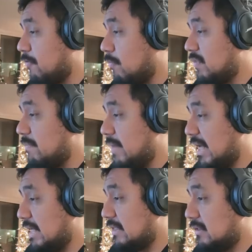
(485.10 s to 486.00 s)
the
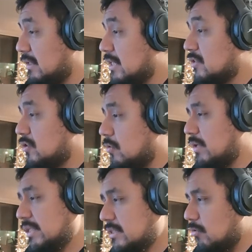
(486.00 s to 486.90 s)
mail. So
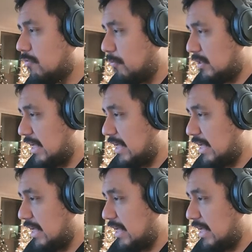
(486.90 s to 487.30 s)
let's look for that